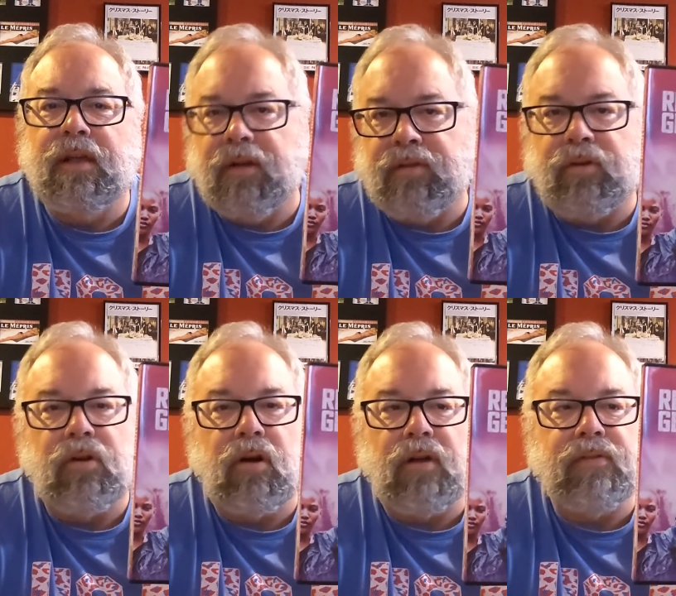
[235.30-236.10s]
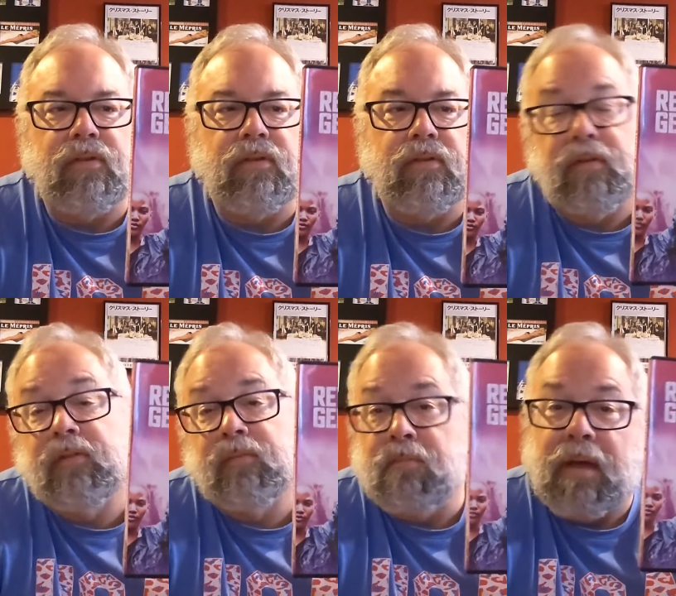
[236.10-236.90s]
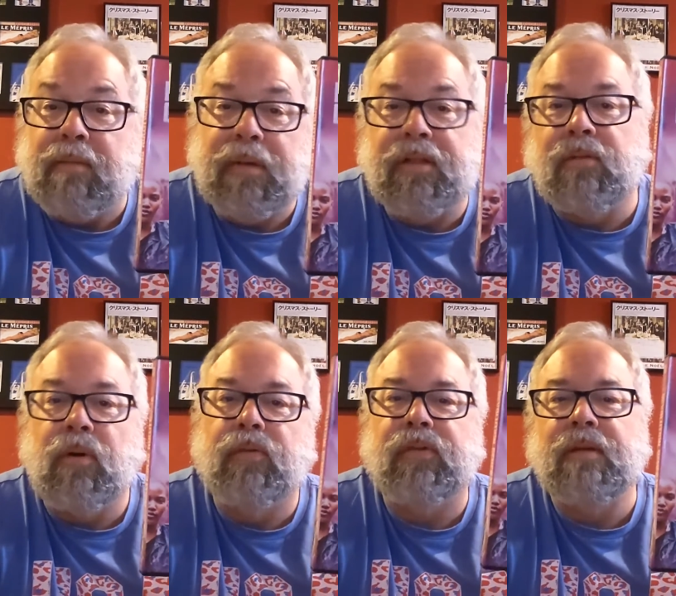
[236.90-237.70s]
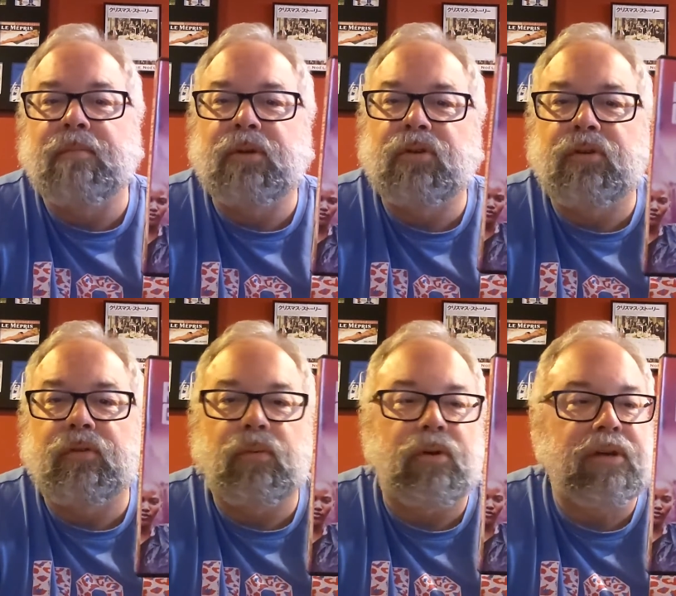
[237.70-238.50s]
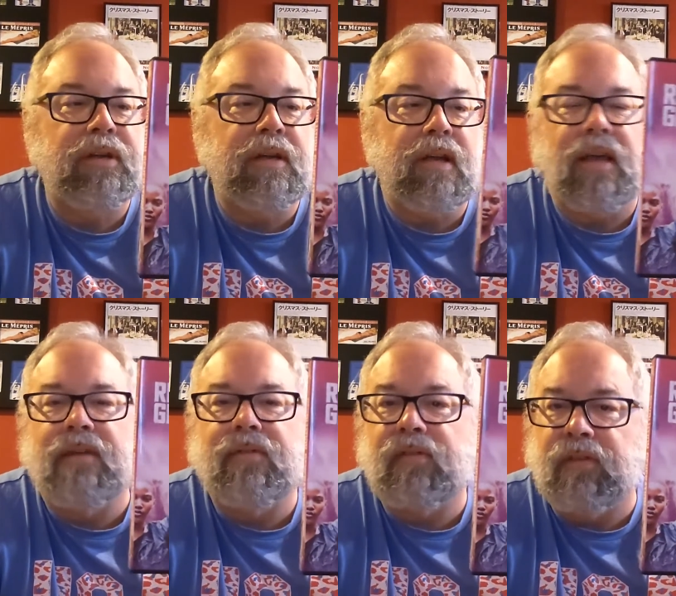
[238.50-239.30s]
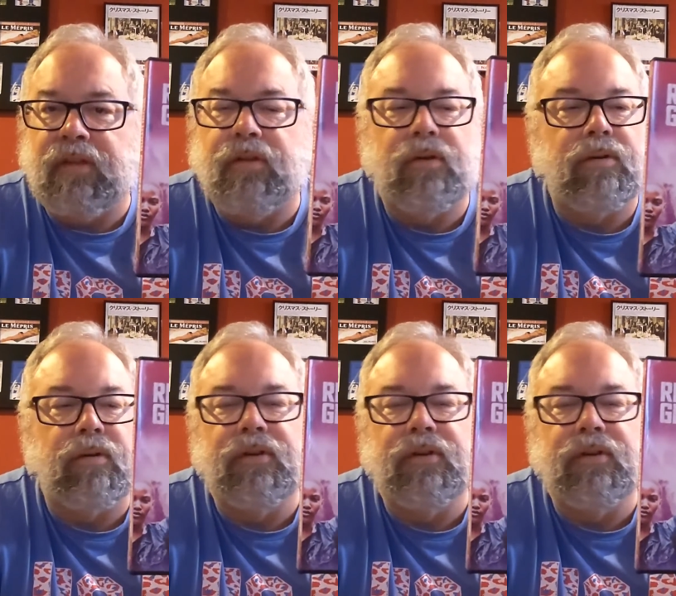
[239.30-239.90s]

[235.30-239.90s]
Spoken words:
and other causes. This might be their most ambitious work yet. I haven't seen their